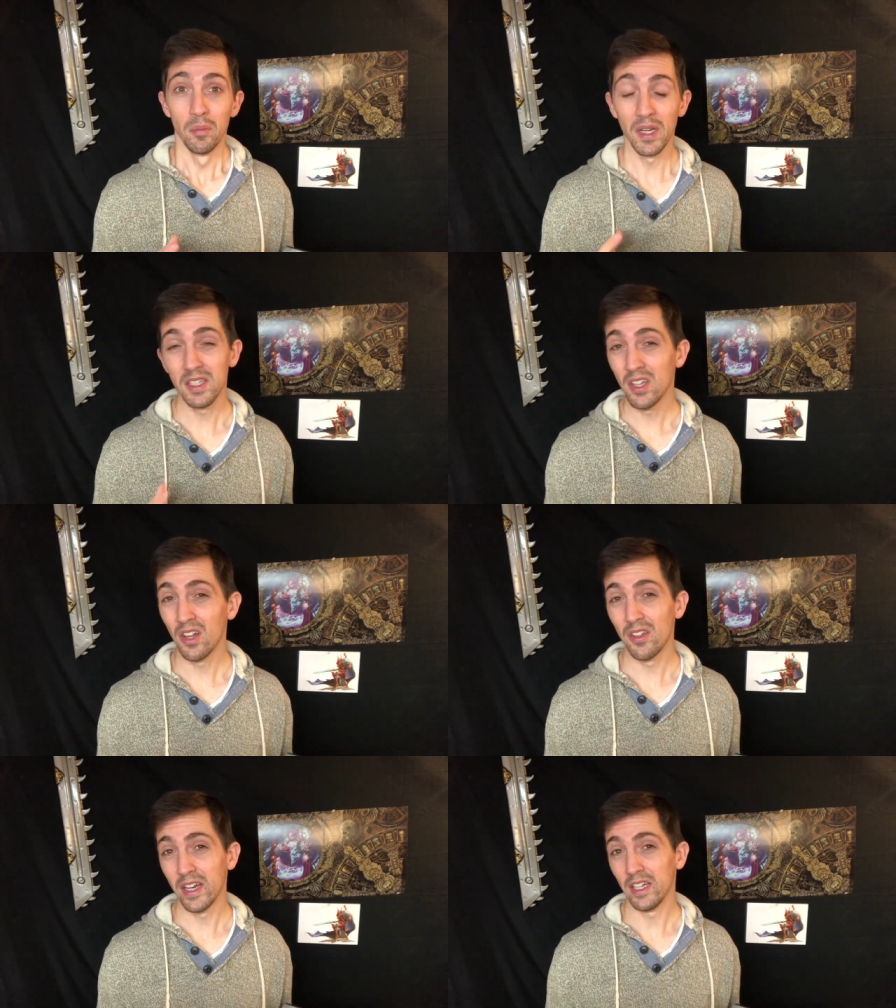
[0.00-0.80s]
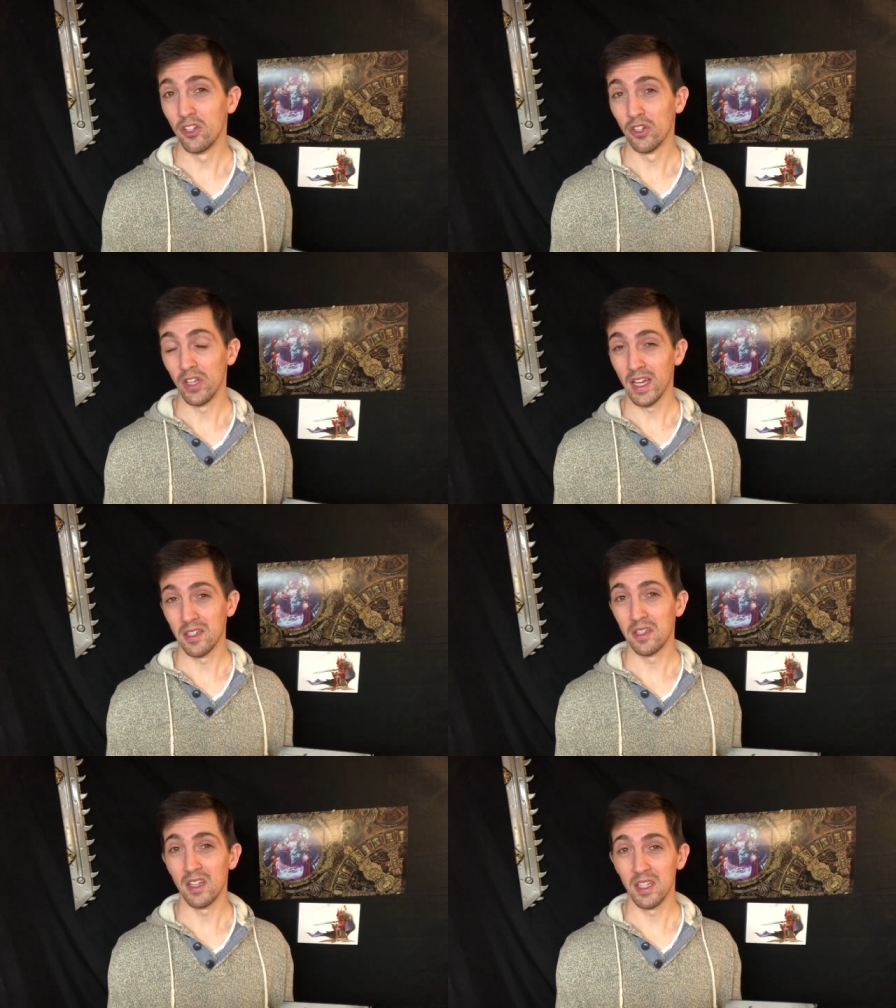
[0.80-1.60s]
but it's not that good
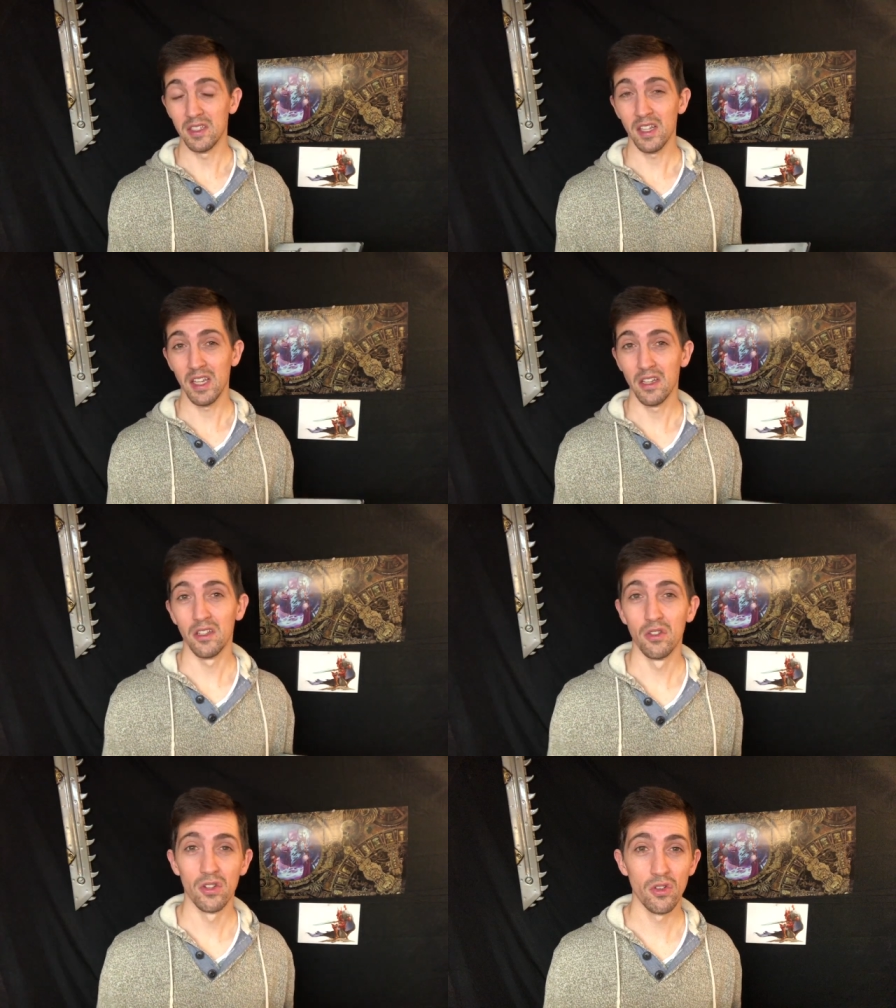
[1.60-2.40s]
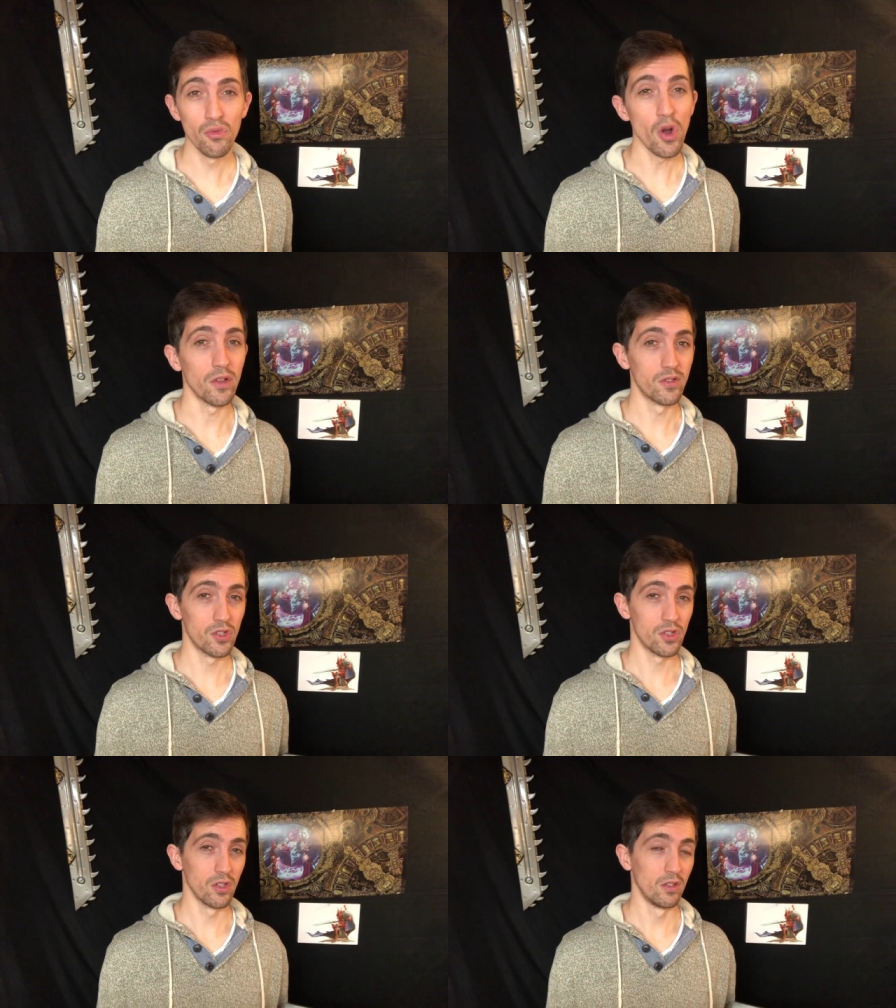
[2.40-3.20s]
against things like
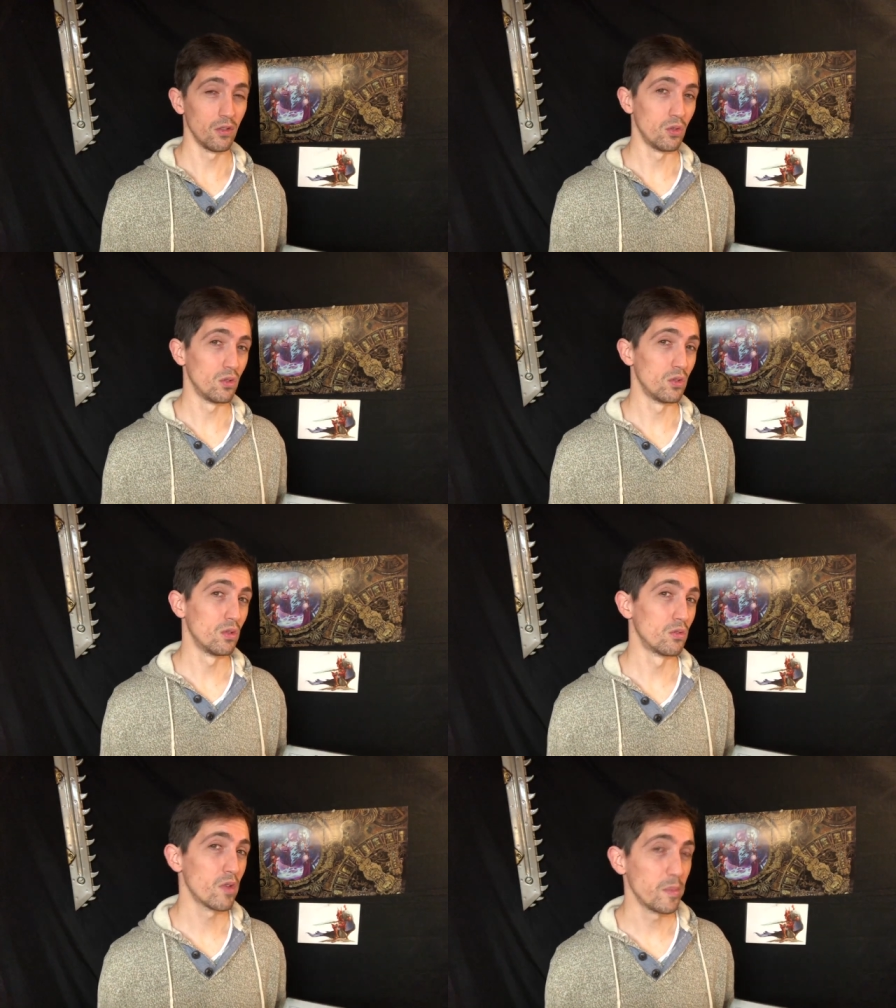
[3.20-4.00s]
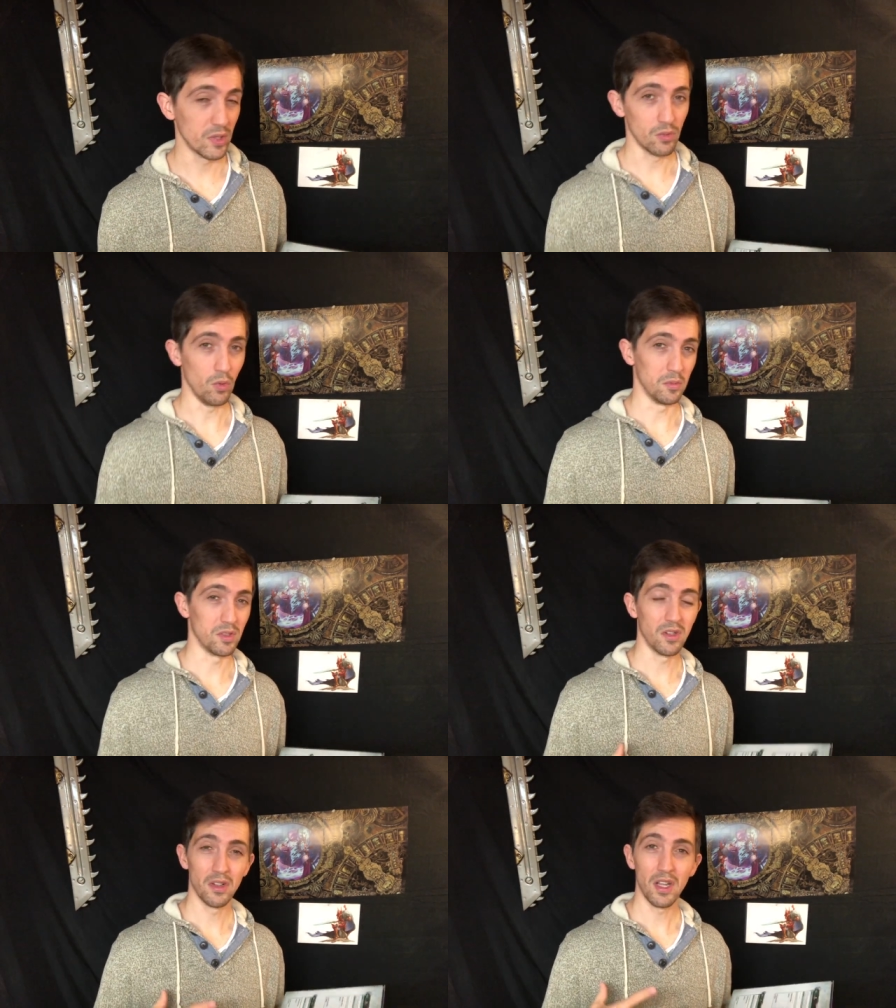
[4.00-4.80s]
Grots or Ripper Swarms
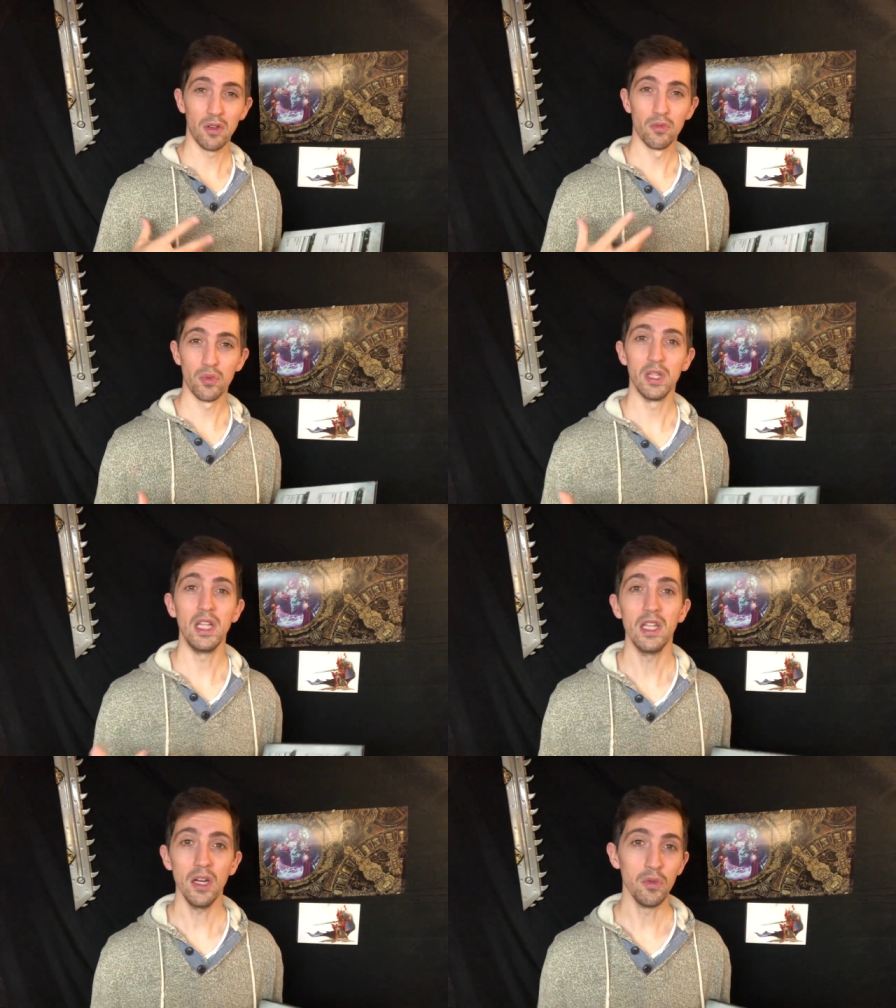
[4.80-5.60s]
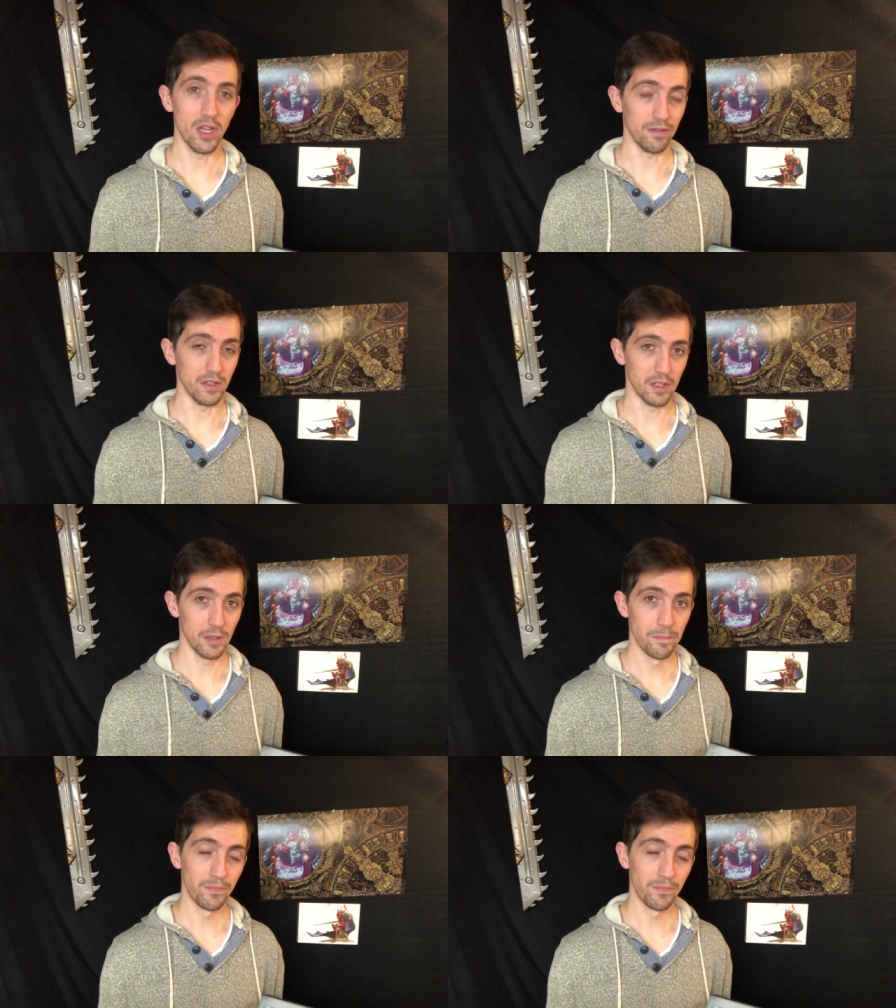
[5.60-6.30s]
that are like really low toughness.